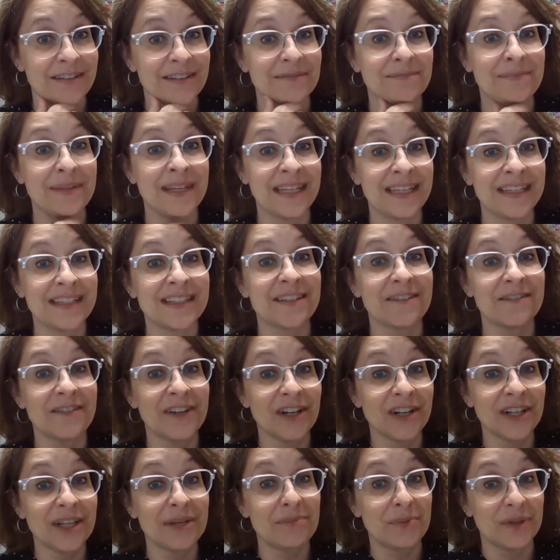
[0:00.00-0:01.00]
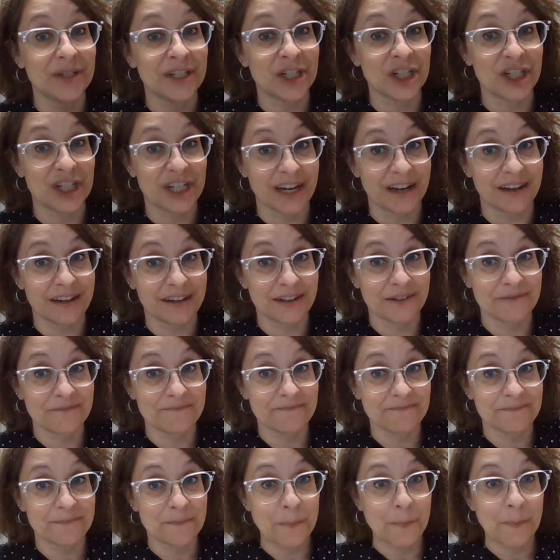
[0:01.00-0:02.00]
being severely put in check.
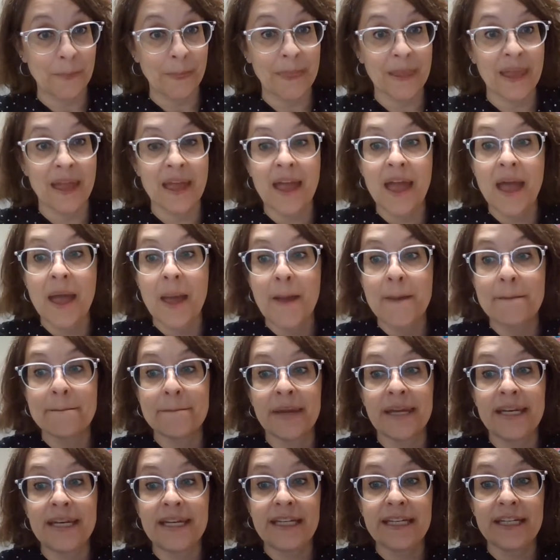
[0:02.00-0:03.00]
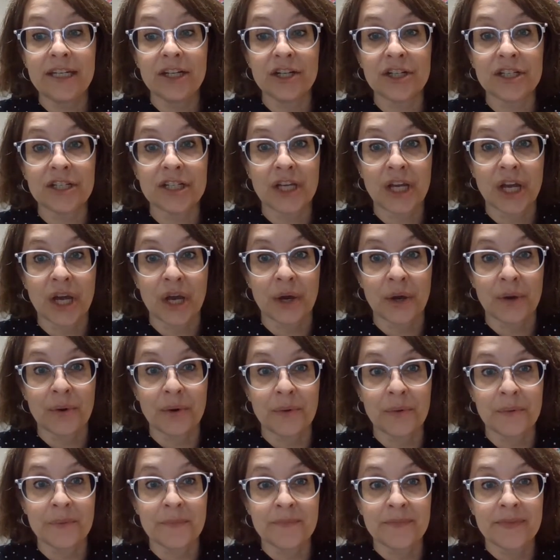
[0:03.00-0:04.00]
Many years
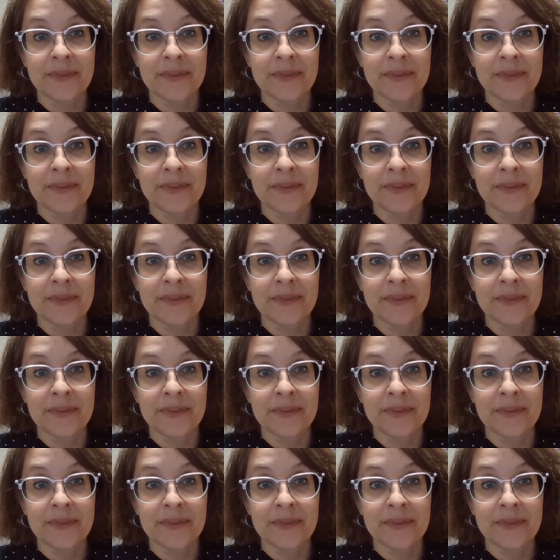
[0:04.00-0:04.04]
ago,